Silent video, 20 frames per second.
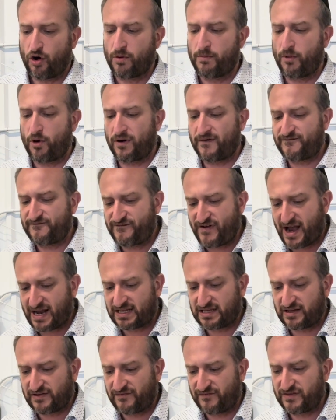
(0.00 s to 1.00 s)
or more
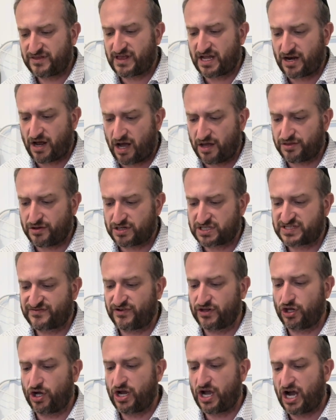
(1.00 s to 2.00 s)
effective than others.
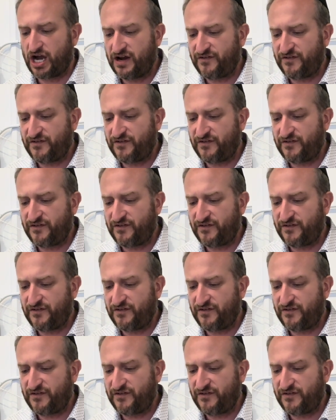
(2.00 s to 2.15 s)
Nor